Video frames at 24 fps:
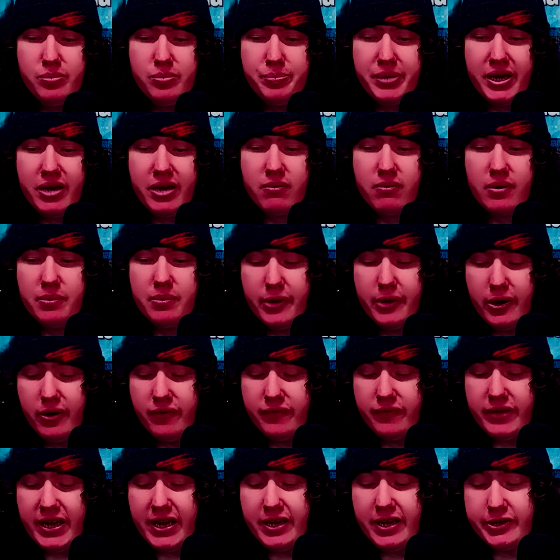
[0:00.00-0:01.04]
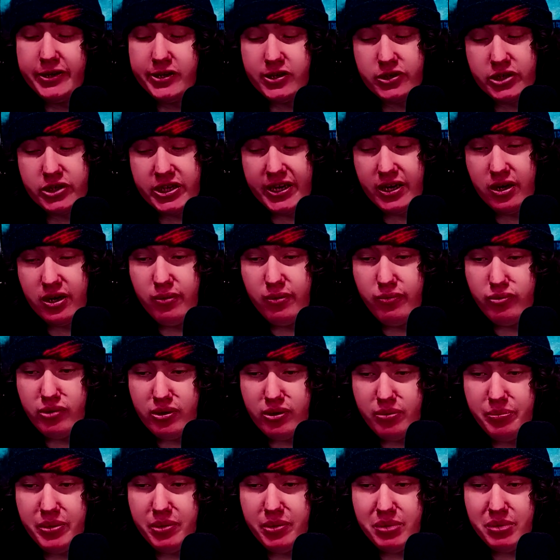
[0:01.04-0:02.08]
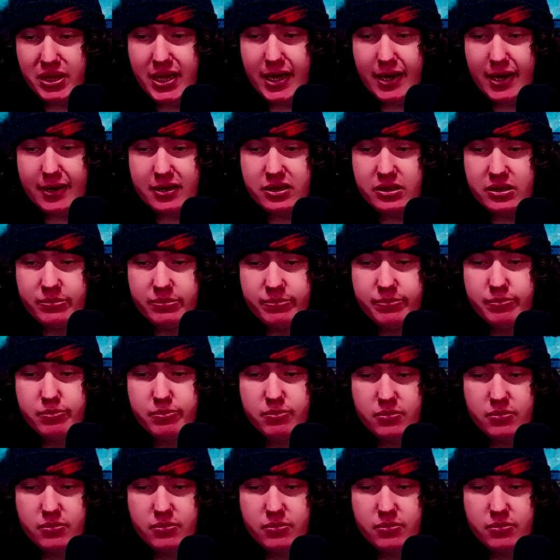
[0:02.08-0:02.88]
will be removed and your channel will be blocked.